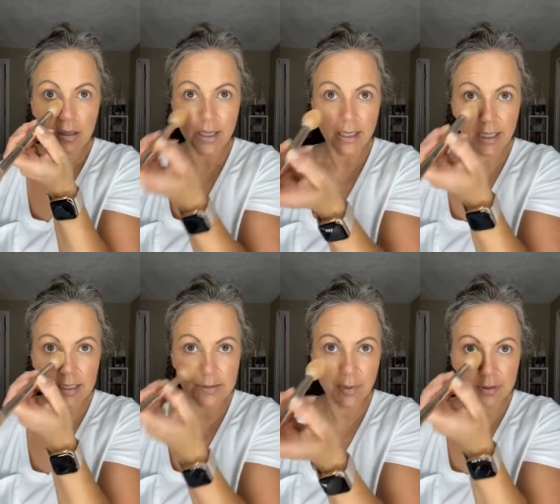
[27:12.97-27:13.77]
that it
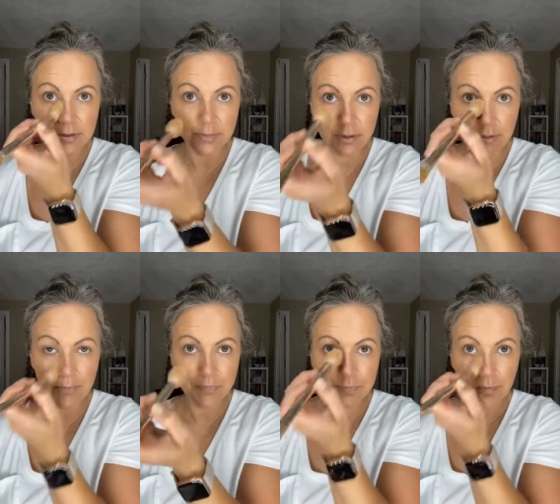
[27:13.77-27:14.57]
is buildable.
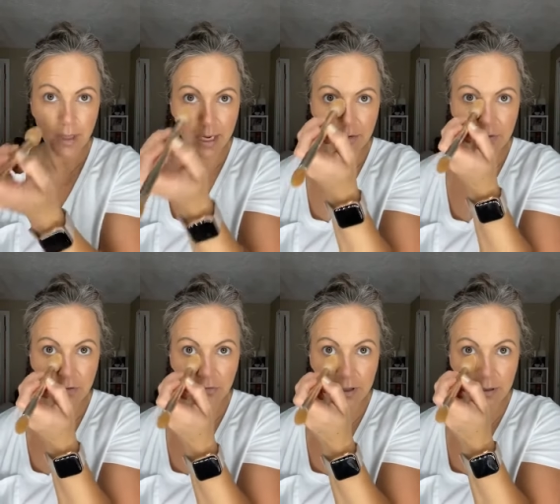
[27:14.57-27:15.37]
And if you
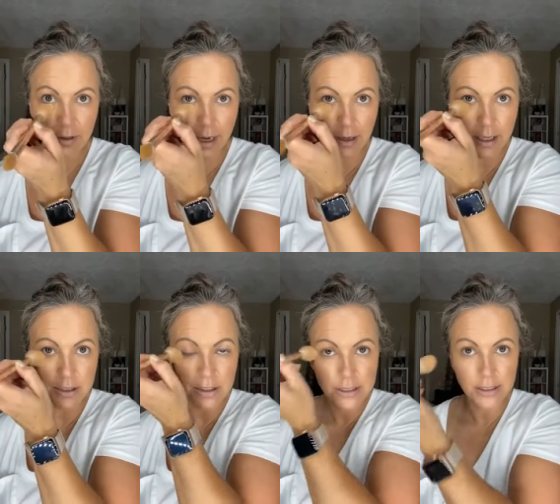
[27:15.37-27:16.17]
feel like I
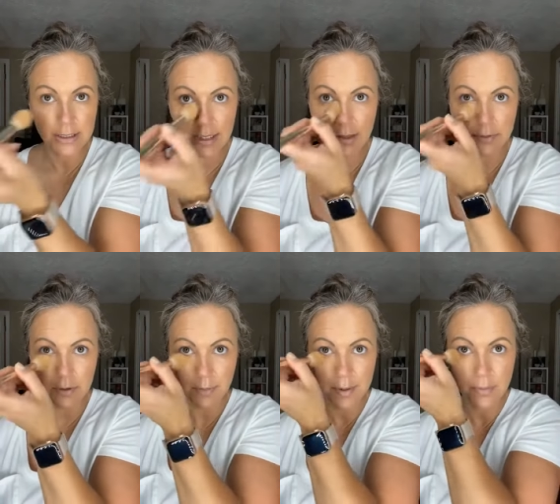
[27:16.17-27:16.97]
just need to have a
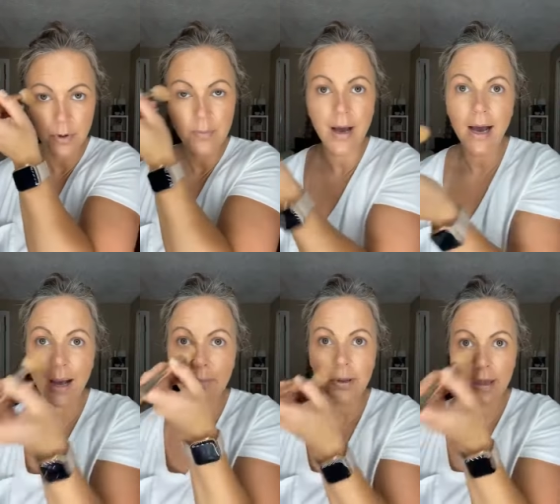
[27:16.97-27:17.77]
little bit more
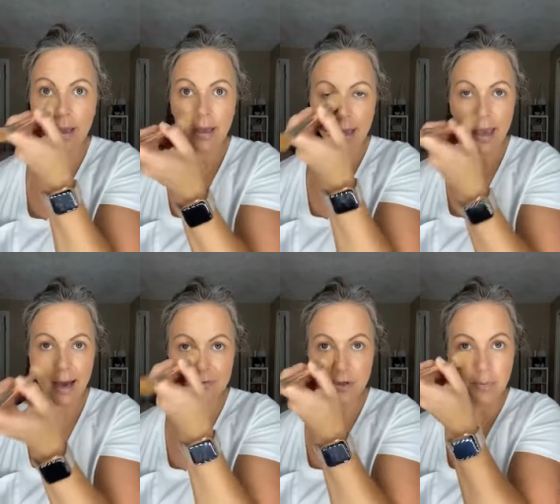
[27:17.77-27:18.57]
pop
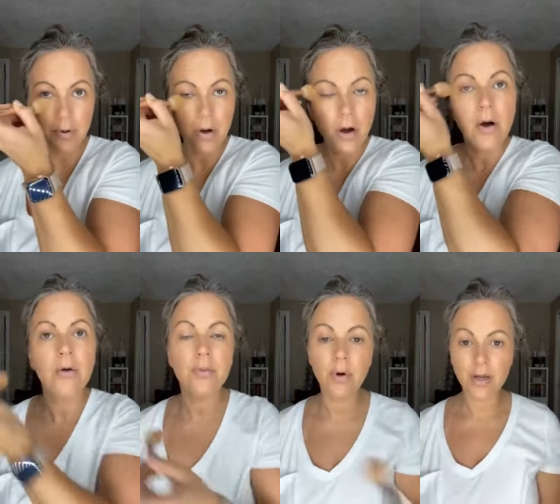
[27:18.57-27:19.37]
after I put
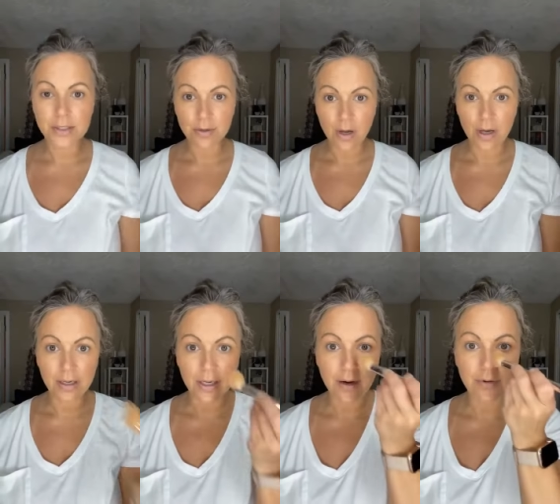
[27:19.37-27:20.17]
all the bronzer on
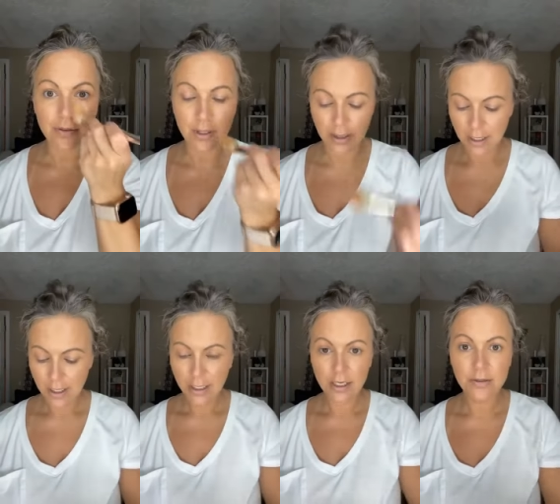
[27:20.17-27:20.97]
and everything,
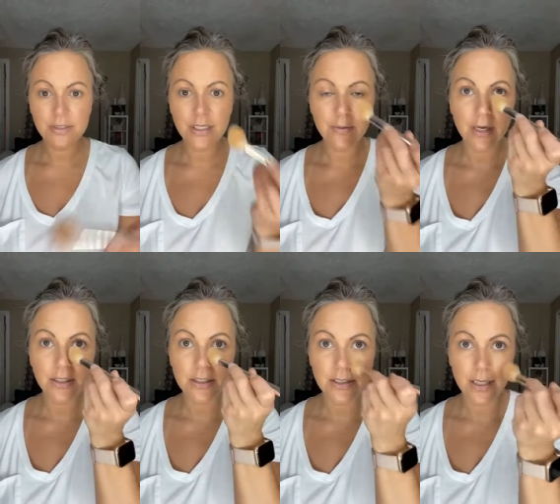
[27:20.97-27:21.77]
can you see what I
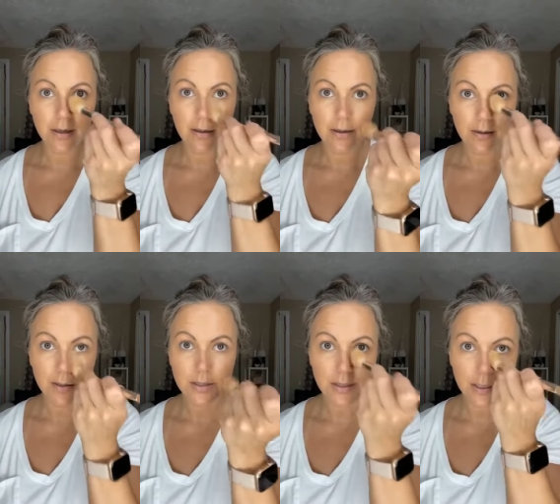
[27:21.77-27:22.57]
just did?
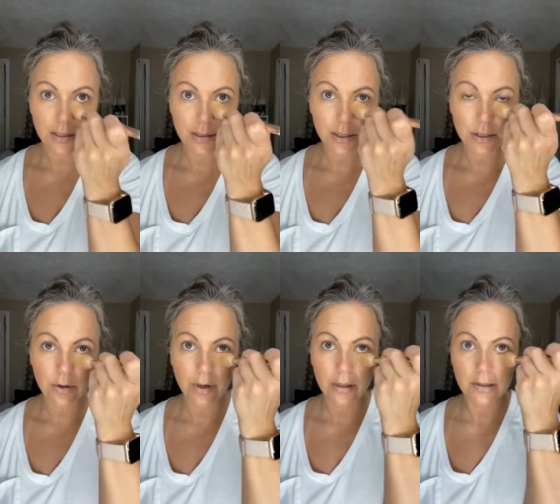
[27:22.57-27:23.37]
This is like such a
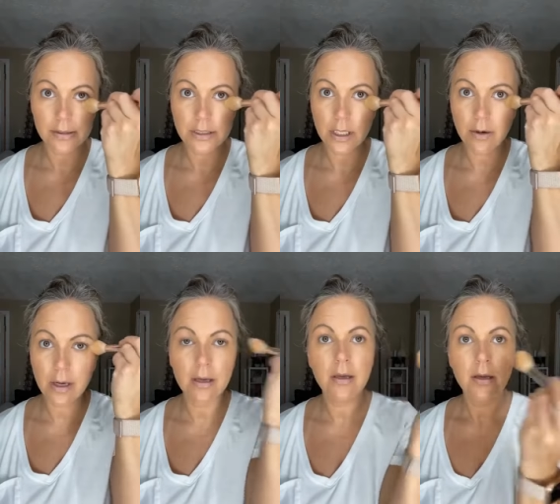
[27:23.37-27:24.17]
great little secret.